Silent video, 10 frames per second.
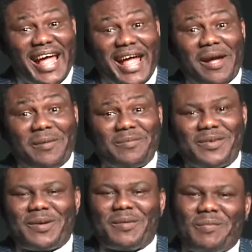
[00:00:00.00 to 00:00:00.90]
I am
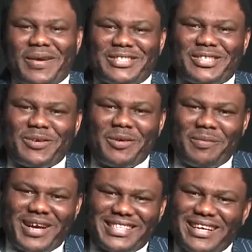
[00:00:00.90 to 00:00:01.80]
Pastor
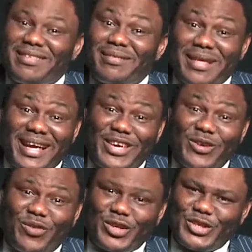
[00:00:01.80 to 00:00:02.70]
Segun Obadje. Thank
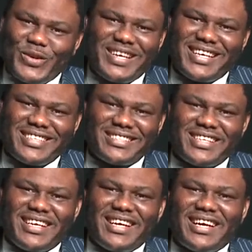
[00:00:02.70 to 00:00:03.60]
you for tuning in.
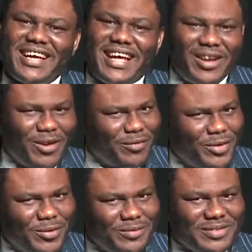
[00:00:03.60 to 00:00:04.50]
I love
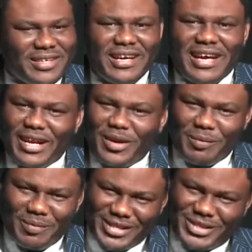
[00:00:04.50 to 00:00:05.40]
you and
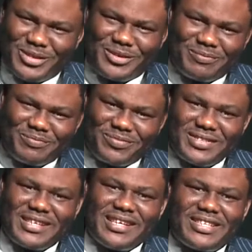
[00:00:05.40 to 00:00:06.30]
God bless you.
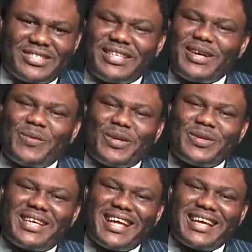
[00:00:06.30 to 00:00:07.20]
Today we're
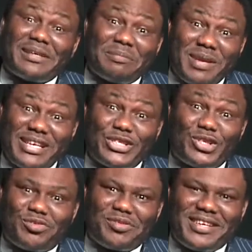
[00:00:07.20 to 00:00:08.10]
looking at the
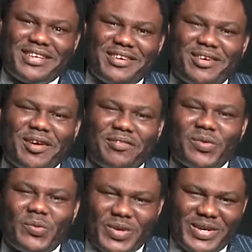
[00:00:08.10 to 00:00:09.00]
ministry of
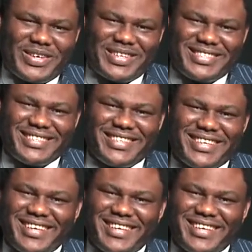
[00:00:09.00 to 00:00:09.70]
the word.